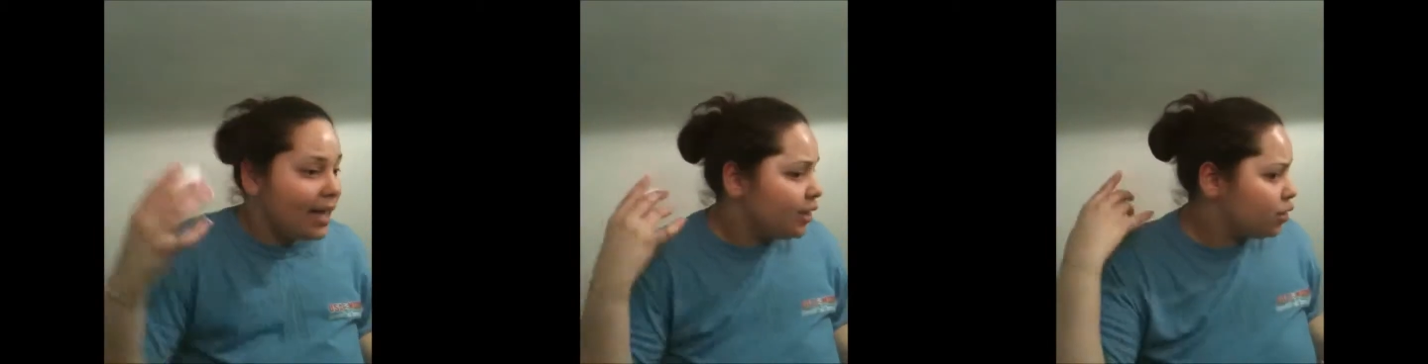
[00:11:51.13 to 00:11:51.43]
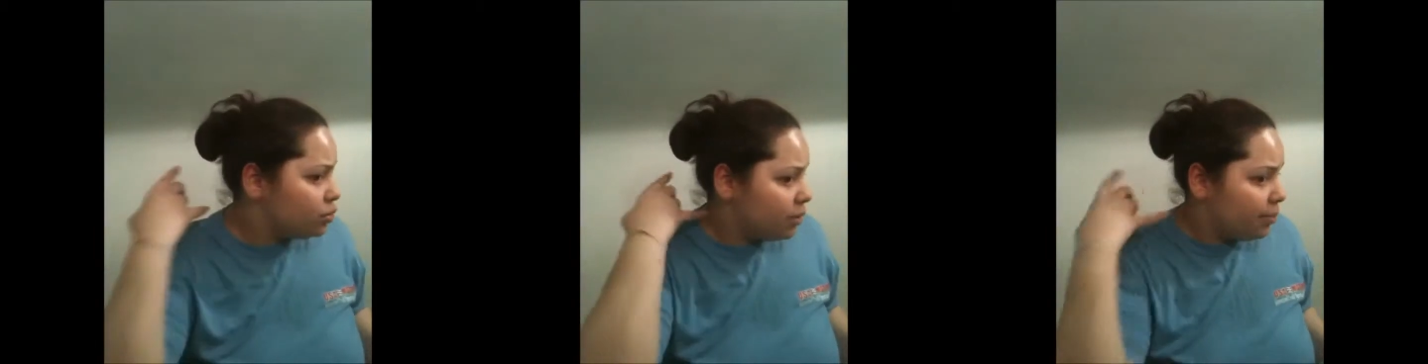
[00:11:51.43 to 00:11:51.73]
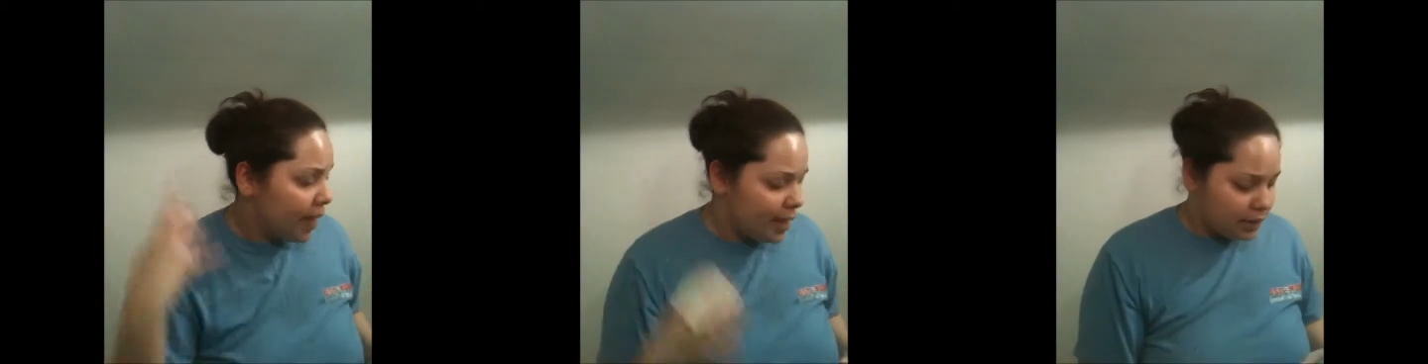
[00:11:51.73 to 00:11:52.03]
I didn't do the
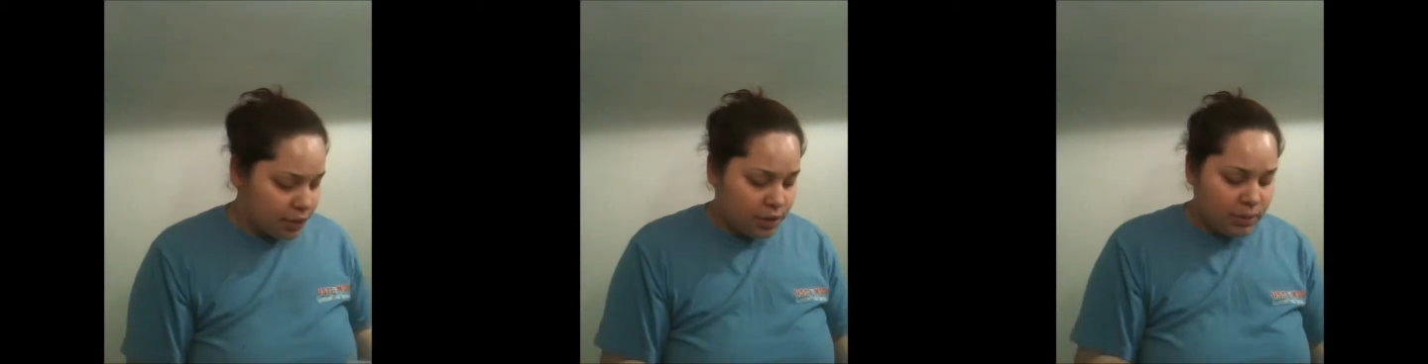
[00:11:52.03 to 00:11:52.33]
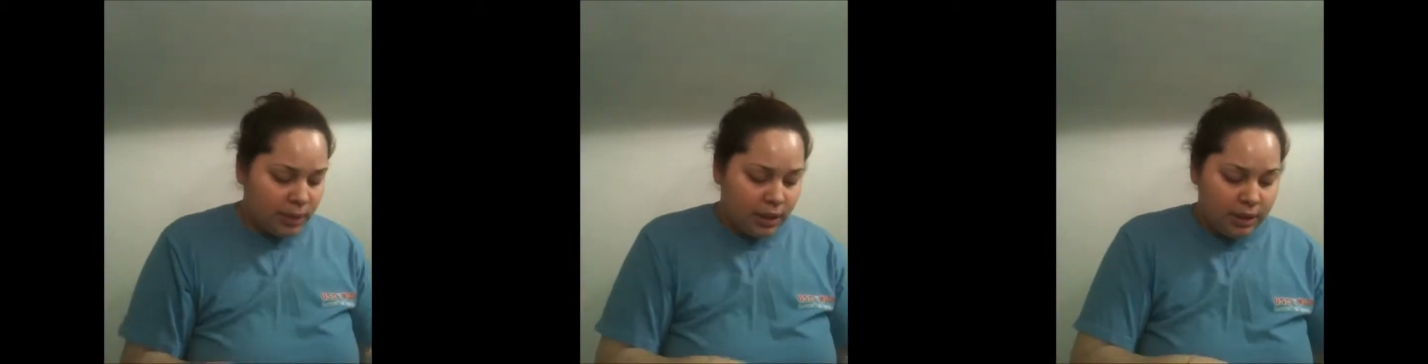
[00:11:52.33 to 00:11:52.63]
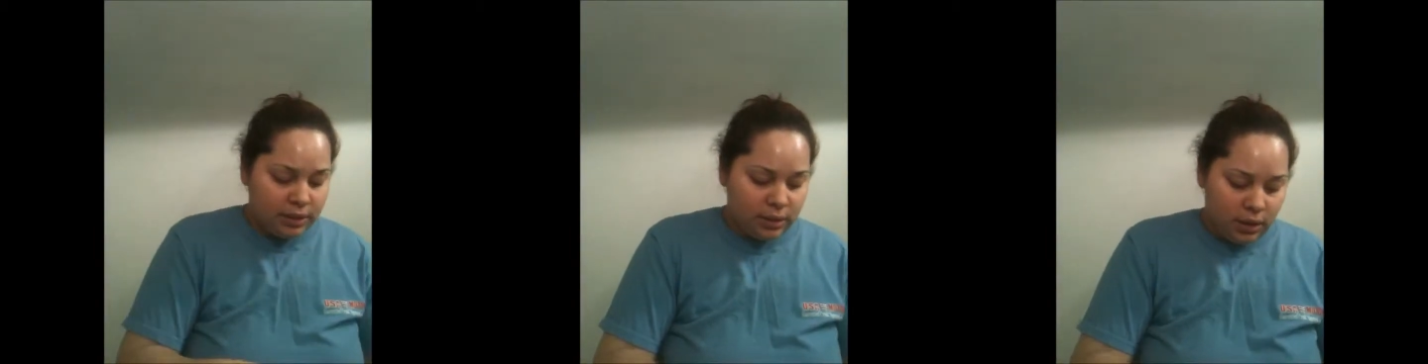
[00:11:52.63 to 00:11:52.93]
back just
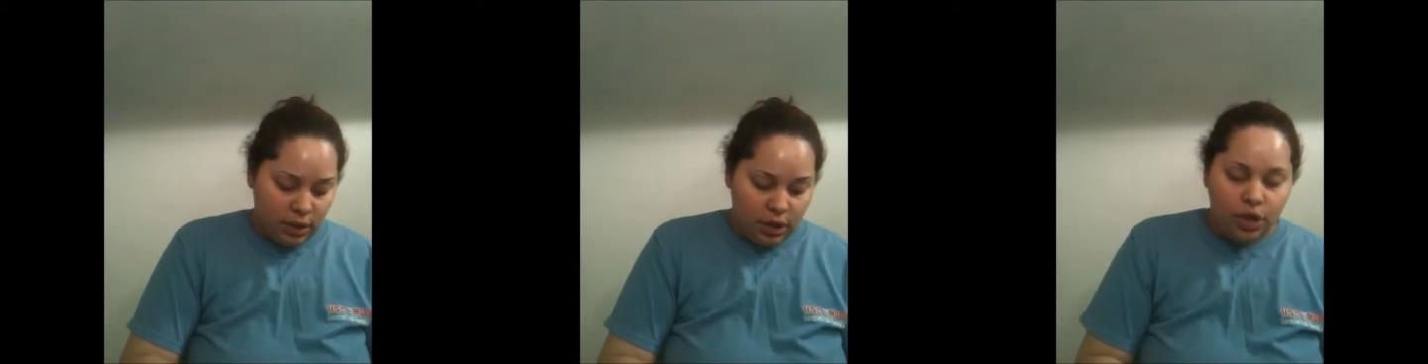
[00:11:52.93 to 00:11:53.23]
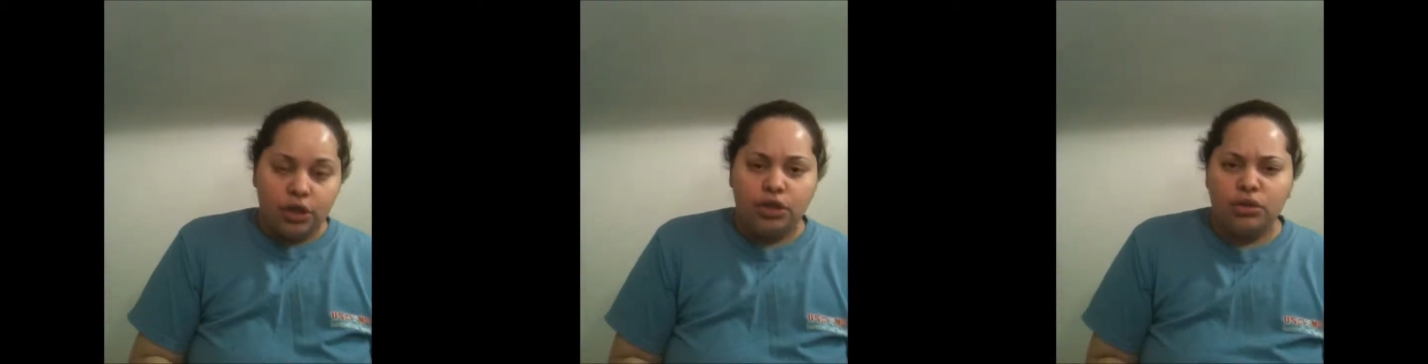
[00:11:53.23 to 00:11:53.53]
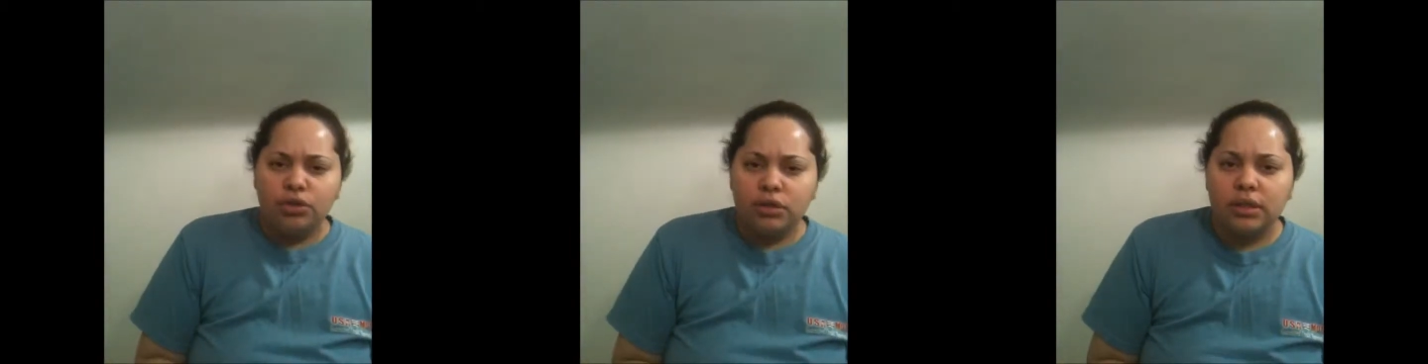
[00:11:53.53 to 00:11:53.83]
because
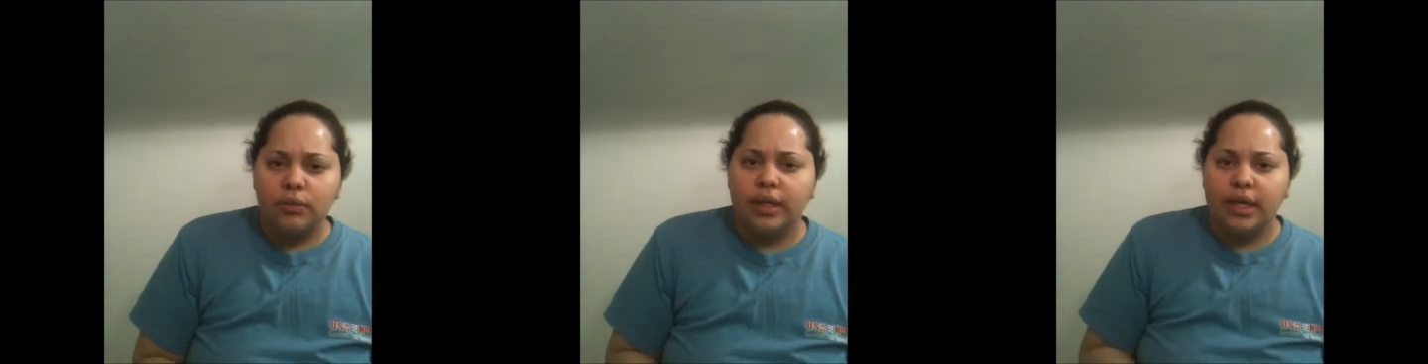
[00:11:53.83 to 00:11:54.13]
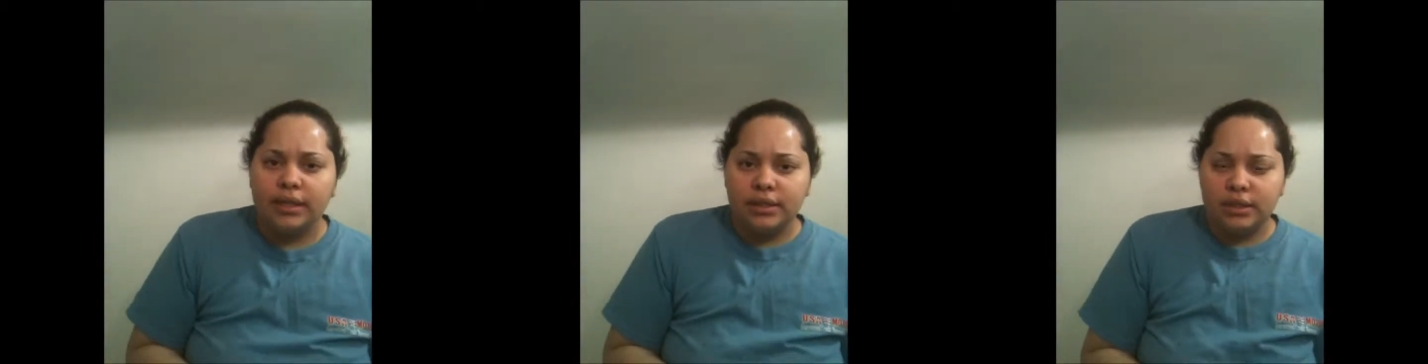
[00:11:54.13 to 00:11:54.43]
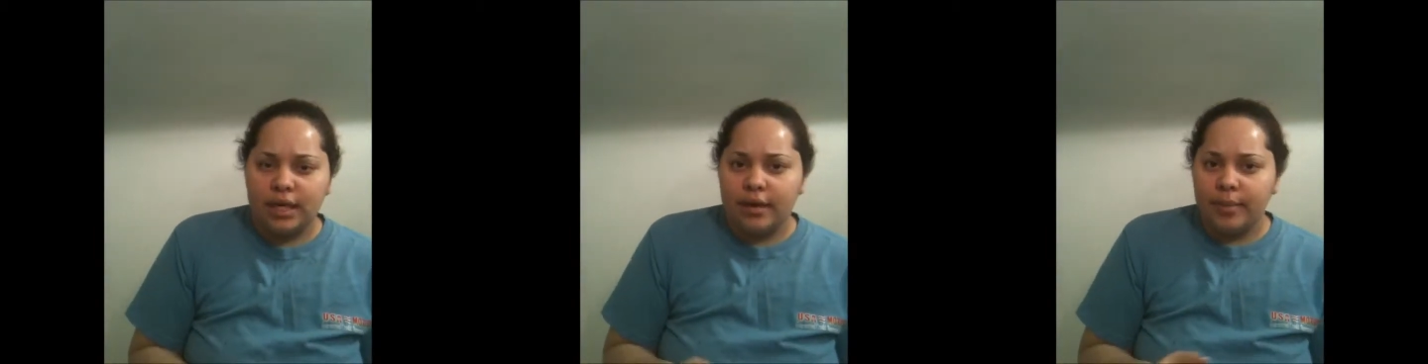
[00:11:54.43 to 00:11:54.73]
usually when I
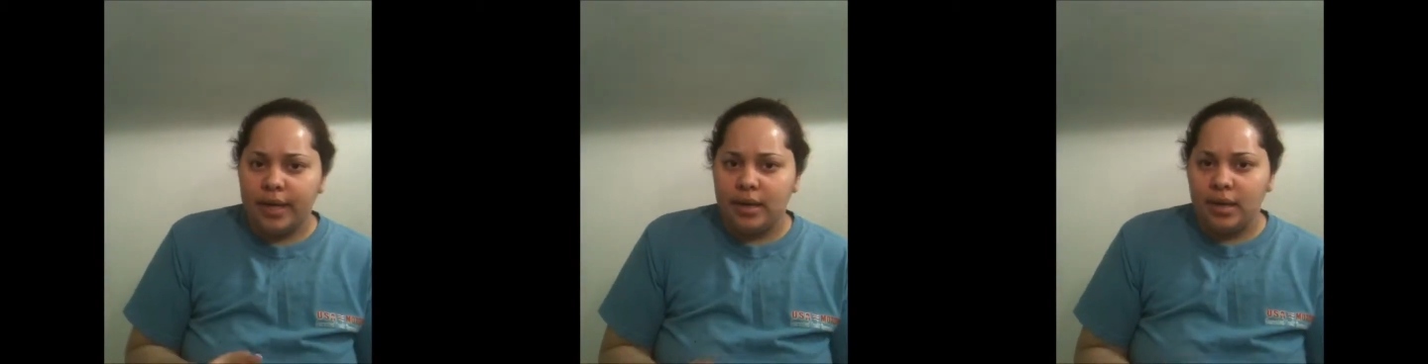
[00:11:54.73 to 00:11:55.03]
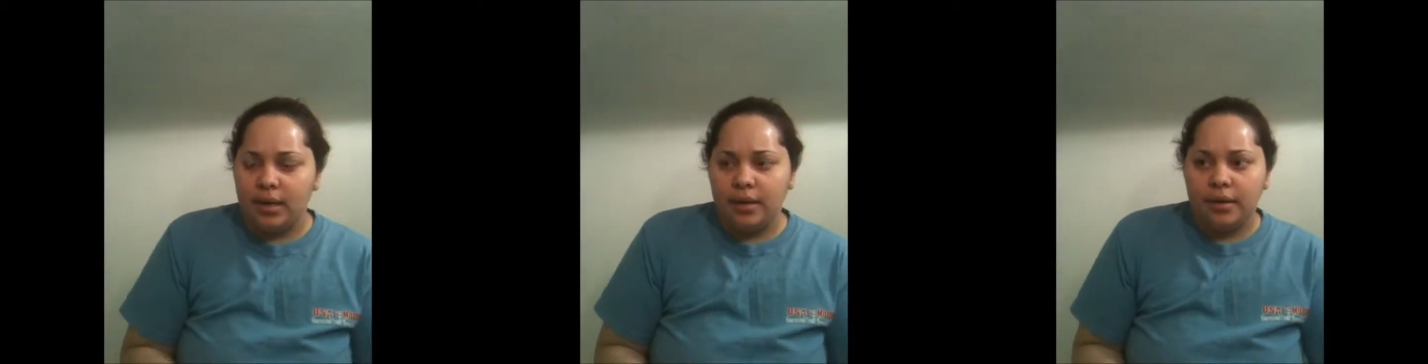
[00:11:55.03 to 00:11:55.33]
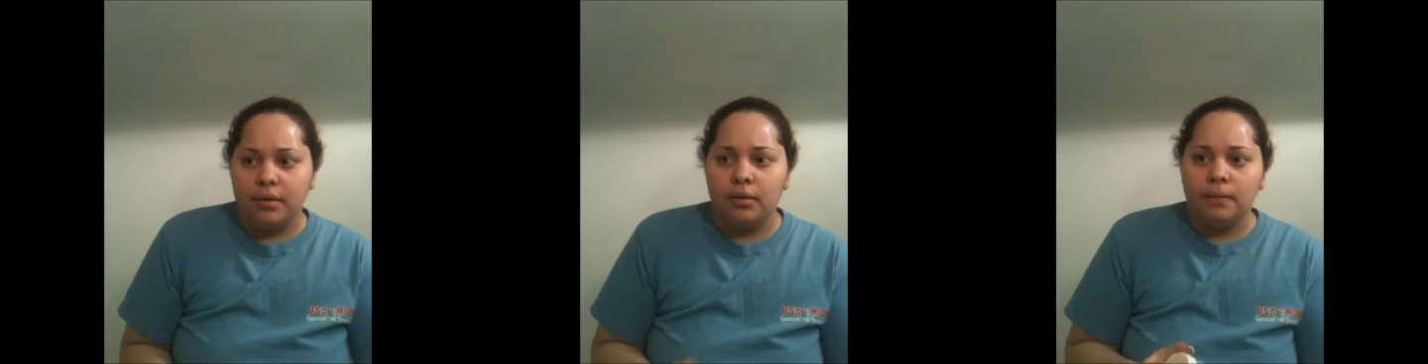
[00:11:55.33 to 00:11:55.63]
dye my
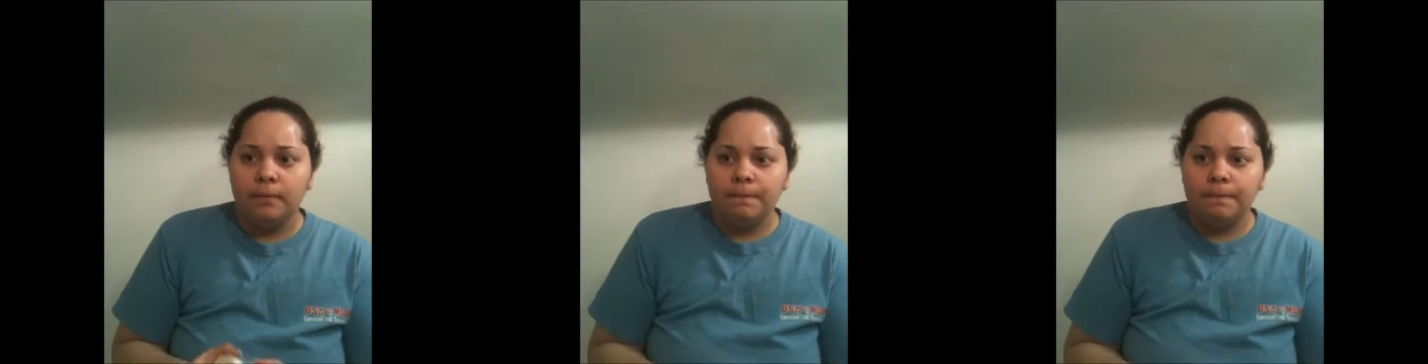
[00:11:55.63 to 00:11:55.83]
hair,